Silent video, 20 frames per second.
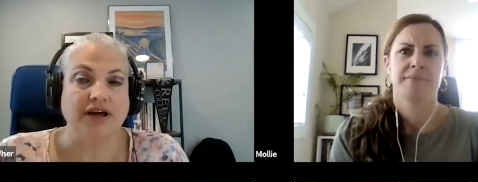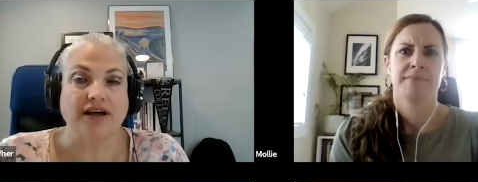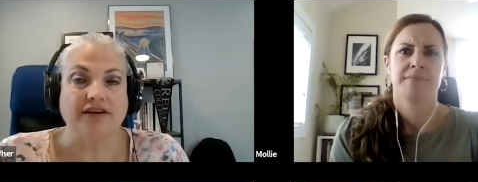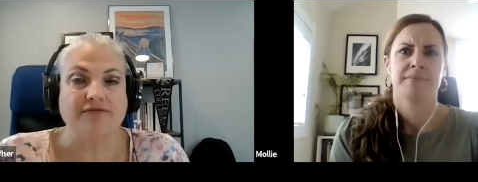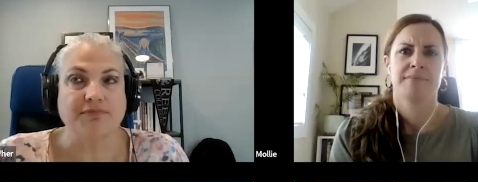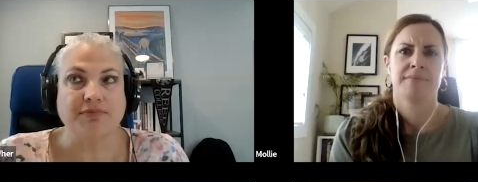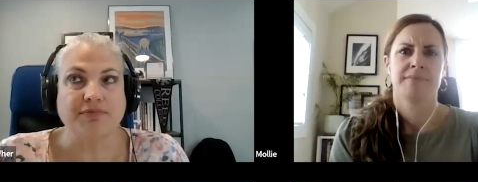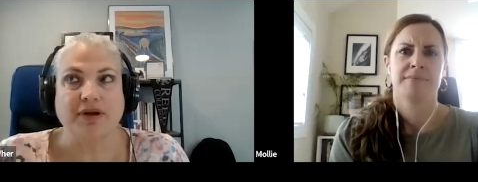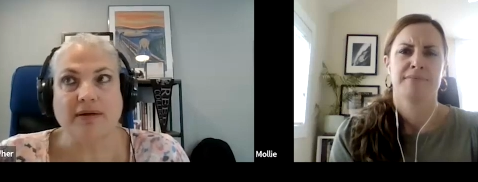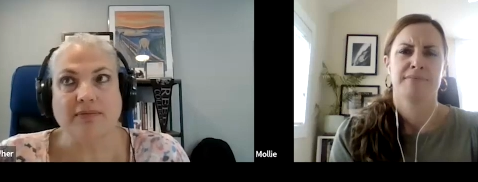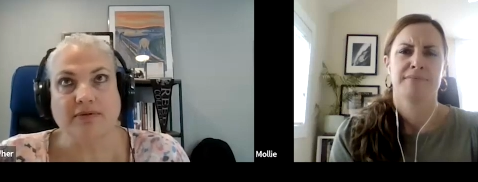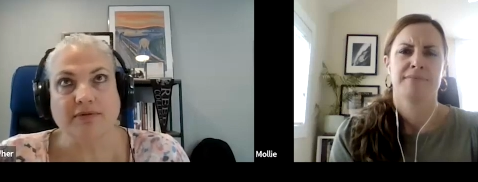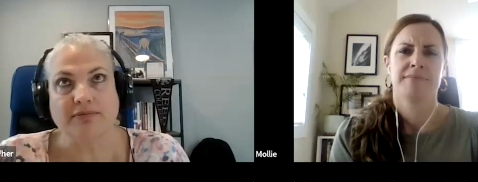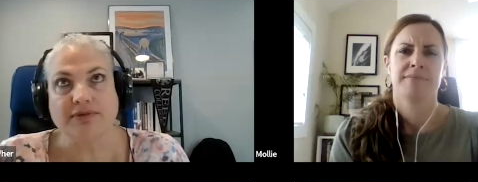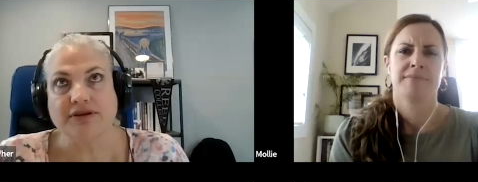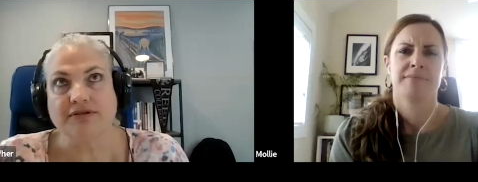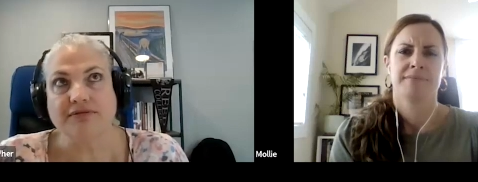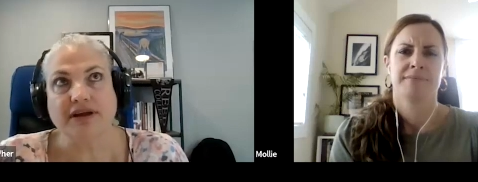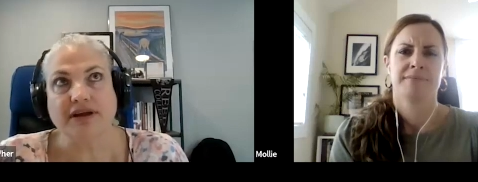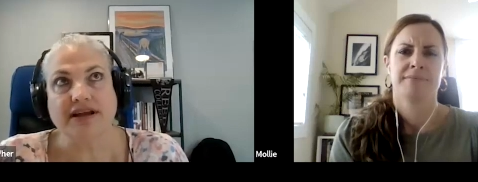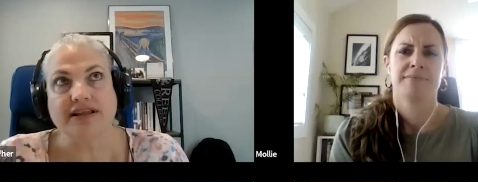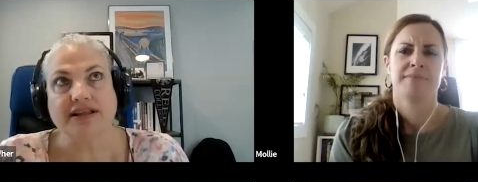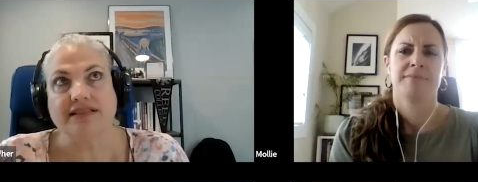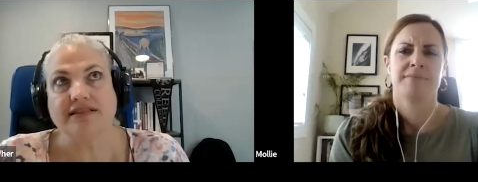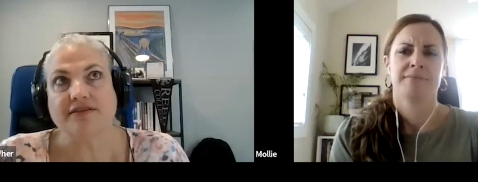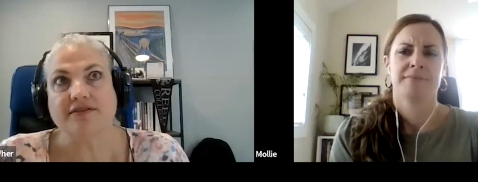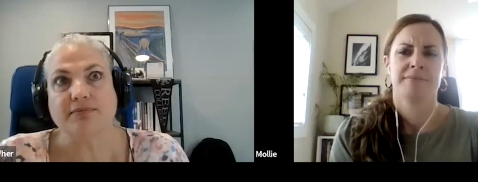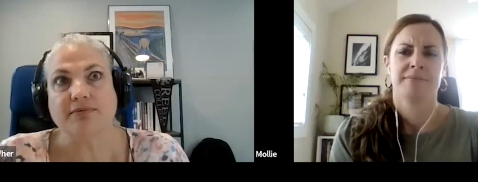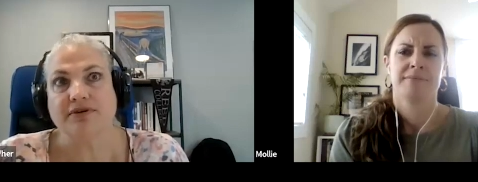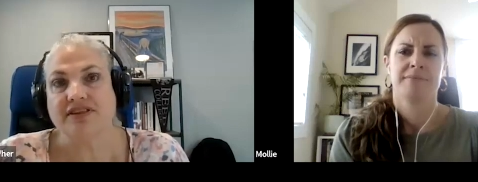Speaker 1: I've probably read
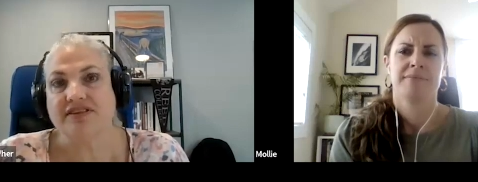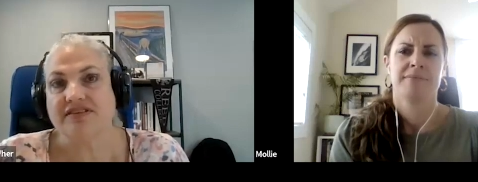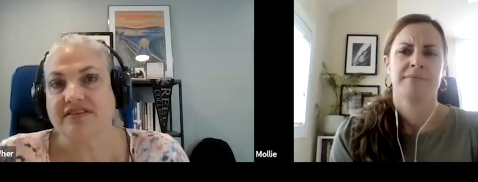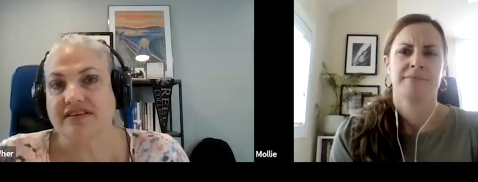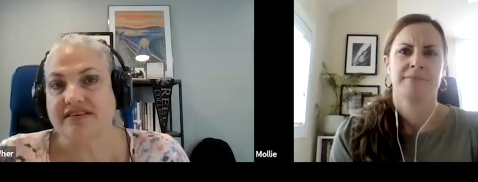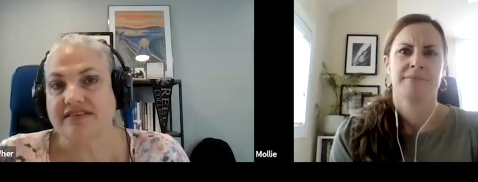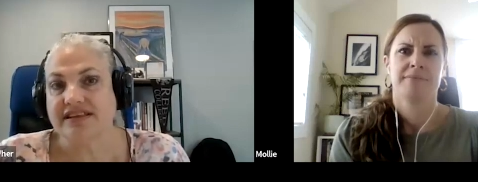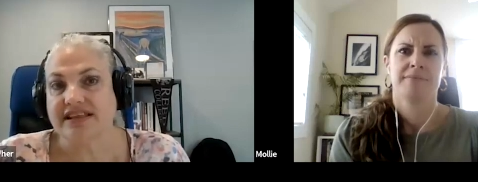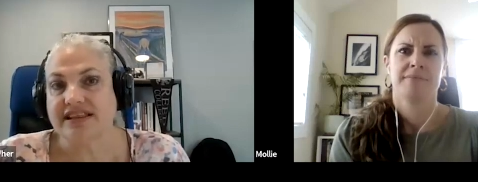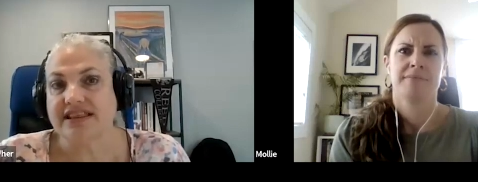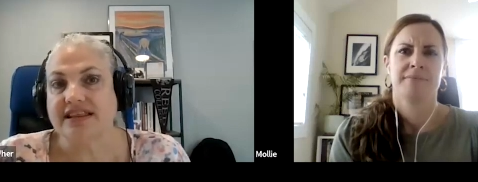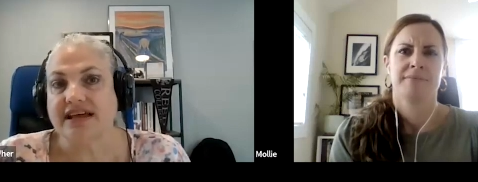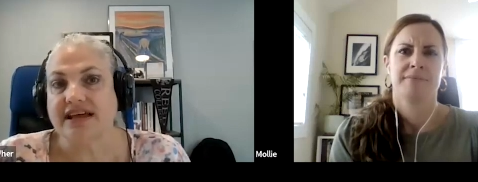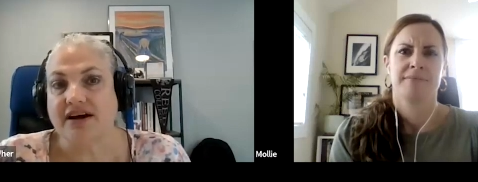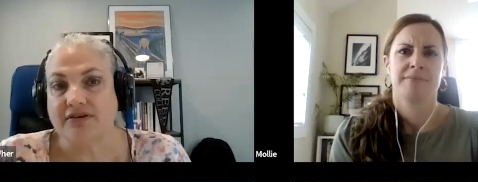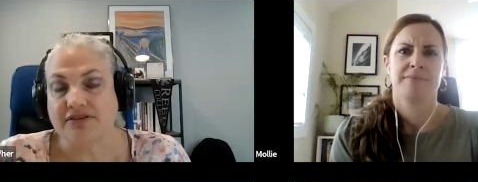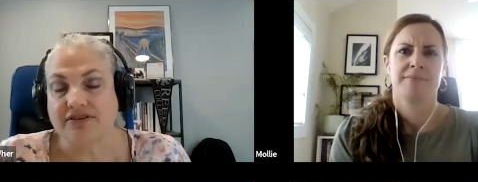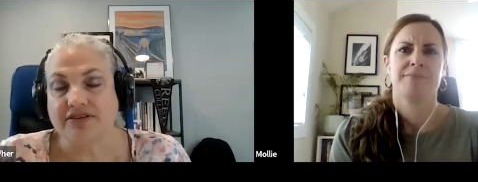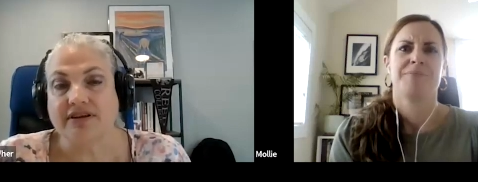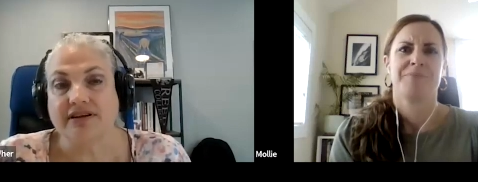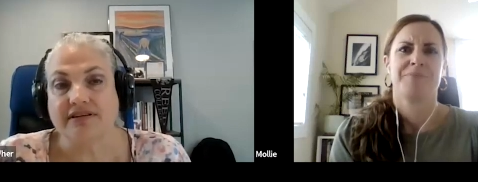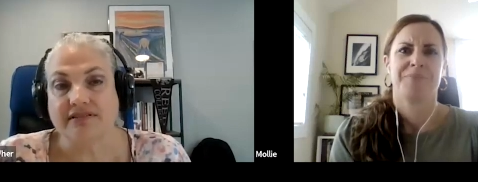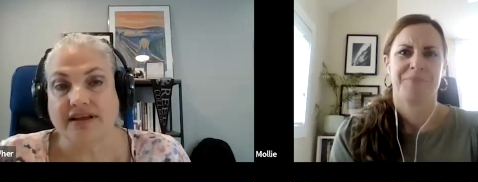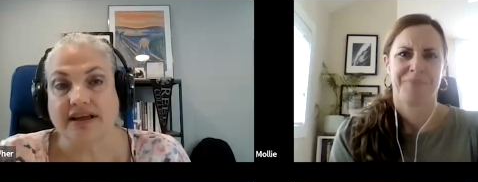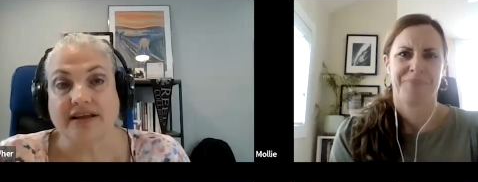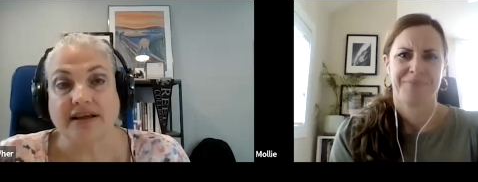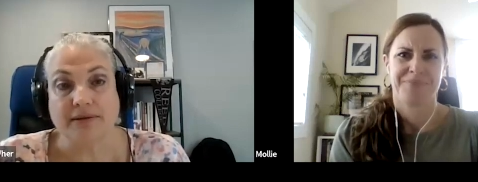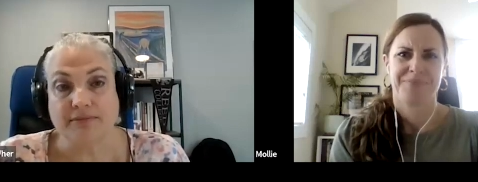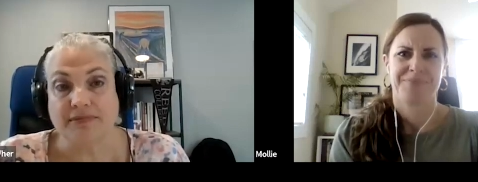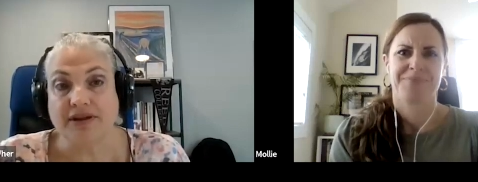at this point 60,000,
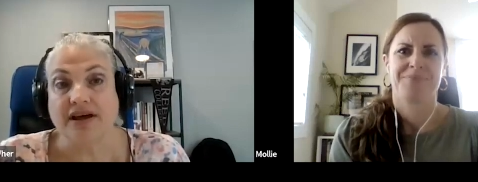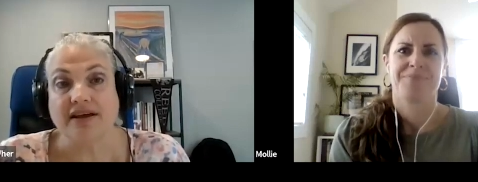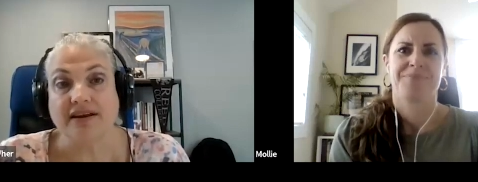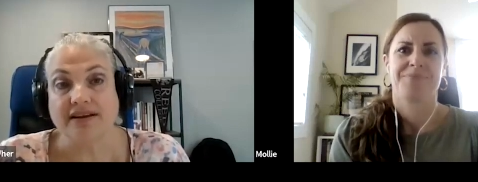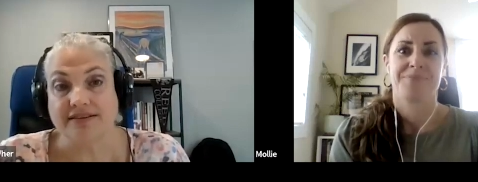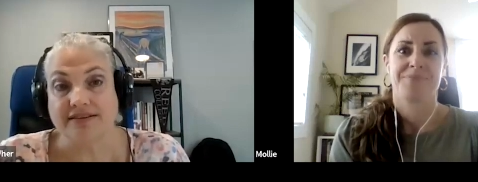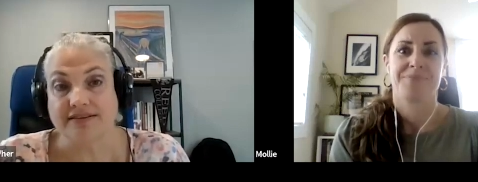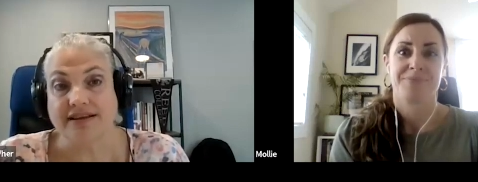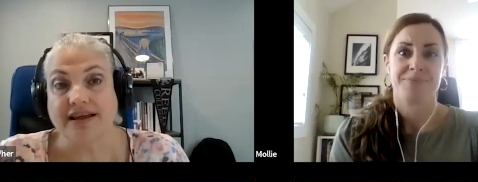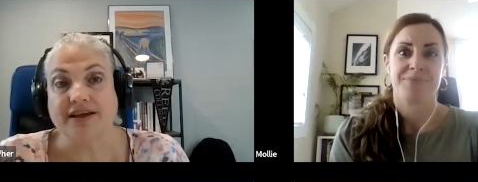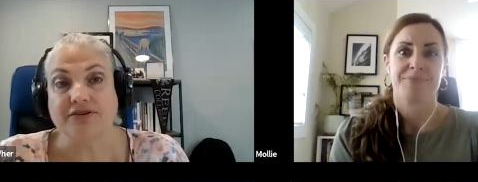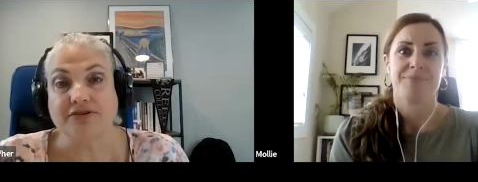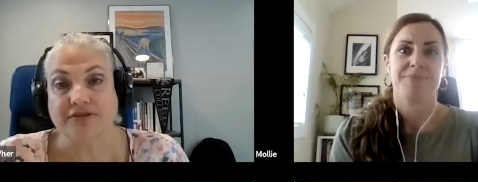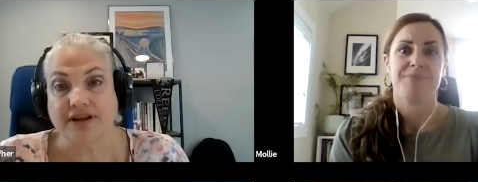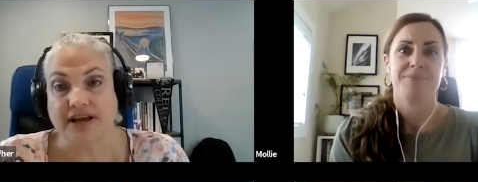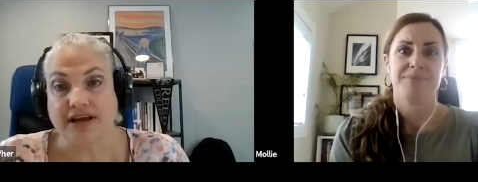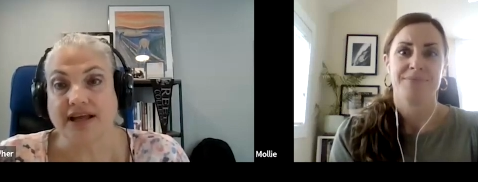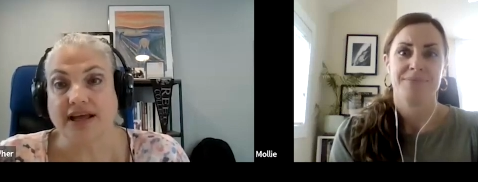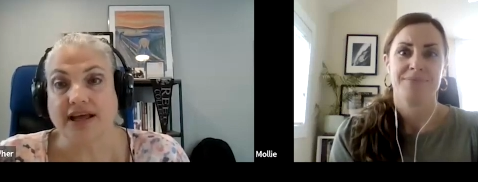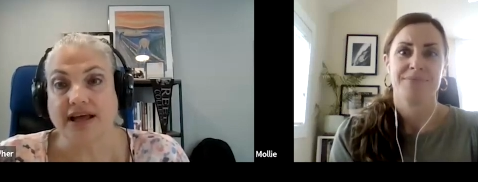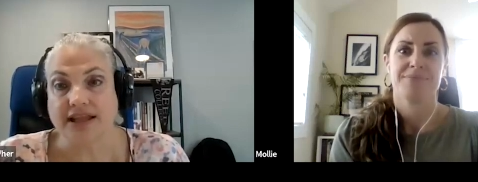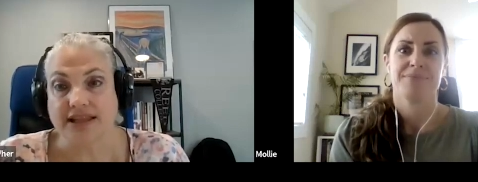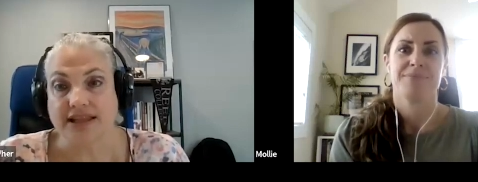like I'm not exaggerating.